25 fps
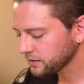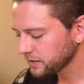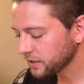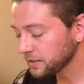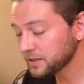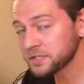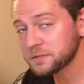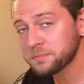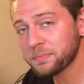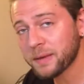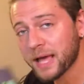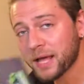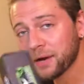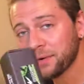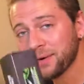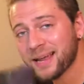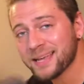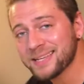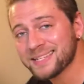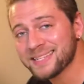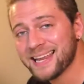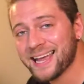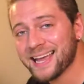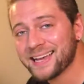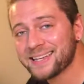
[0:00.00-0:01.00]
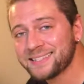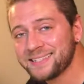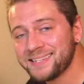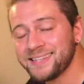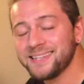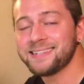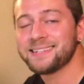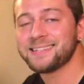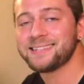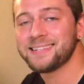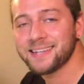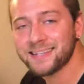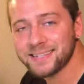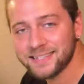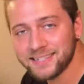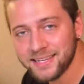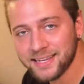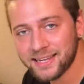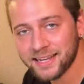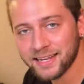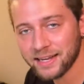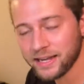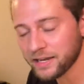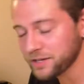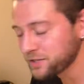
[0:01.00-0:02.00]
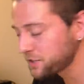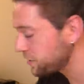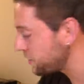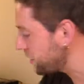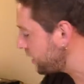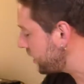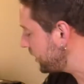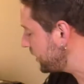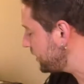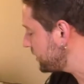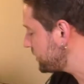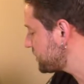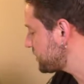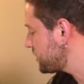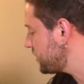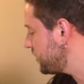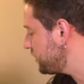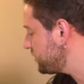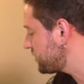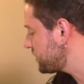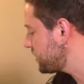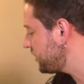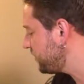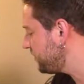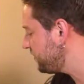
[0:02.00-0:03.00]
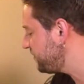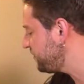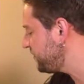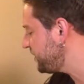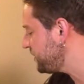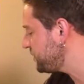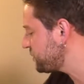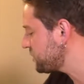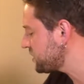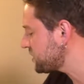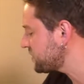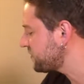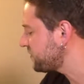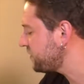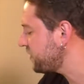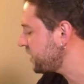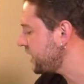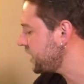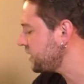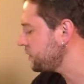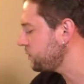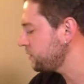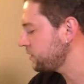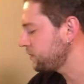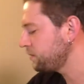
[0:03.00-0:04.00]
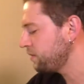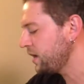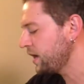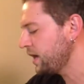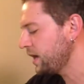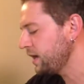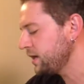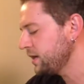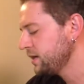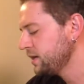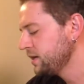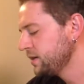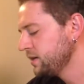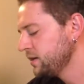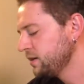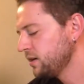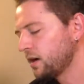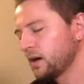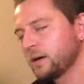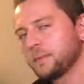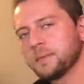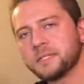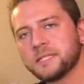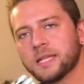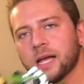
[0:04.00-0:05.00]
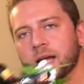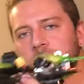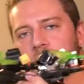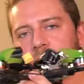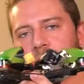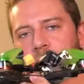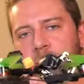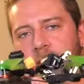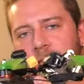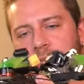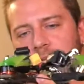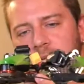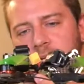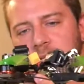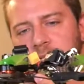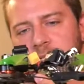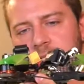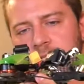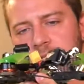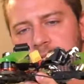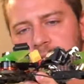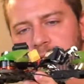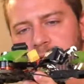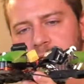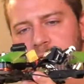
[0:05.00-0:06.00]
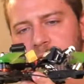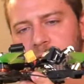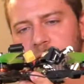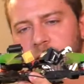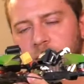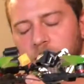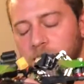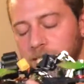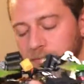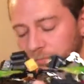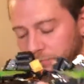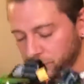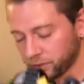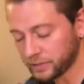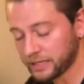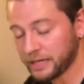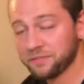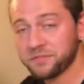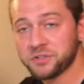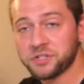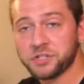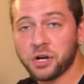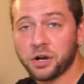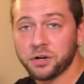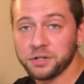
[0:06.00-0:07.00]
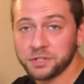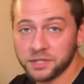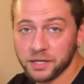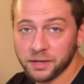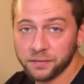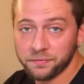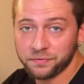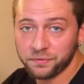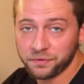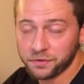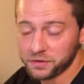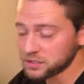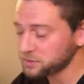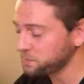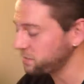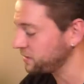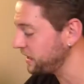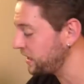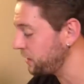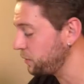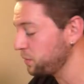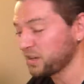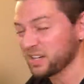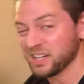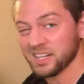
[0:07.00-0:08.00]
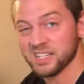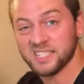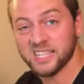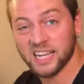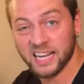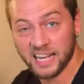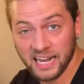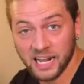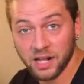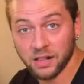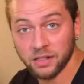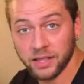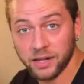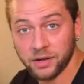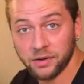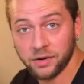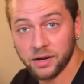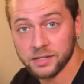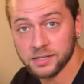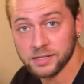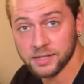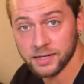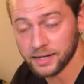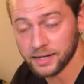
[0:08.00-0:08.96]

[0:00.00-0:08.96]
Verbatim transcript: Now, this battery has an XT60 connector on it, so it's going to fit just fine with my Armattan Chameleons. We're going to have to charge it up first, but then we're going to take it out later on